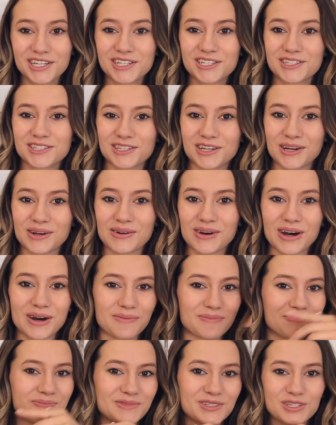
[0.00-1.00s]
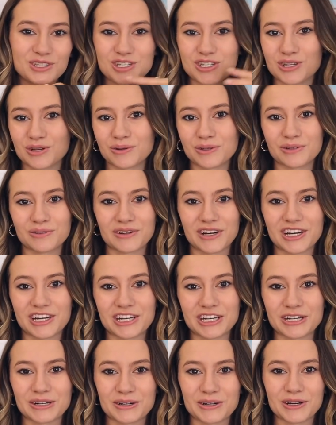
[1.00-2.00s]
So I'll just show you right
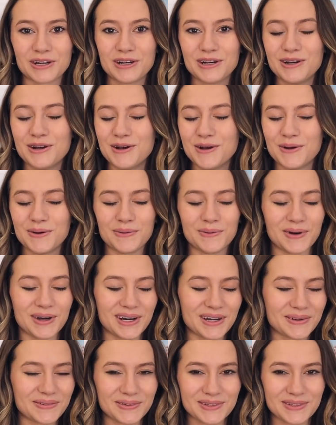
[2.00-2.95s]
here what it